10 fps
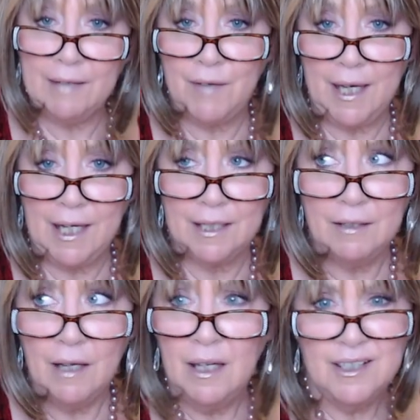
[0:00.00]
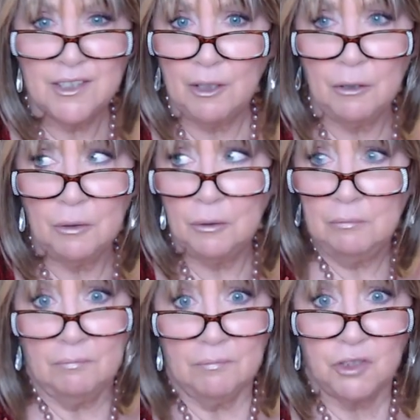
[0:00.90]
N, so
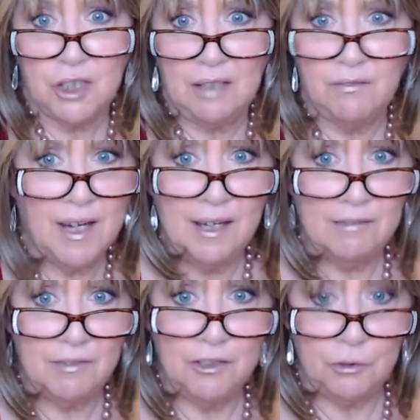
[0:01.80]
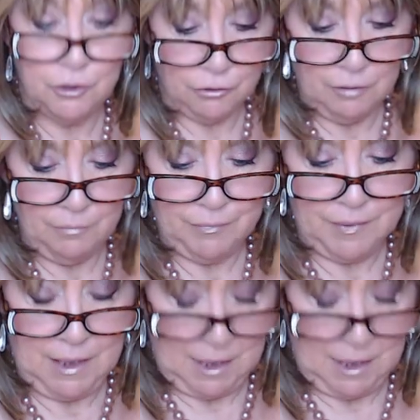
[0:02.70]
shade 5 and neutral. I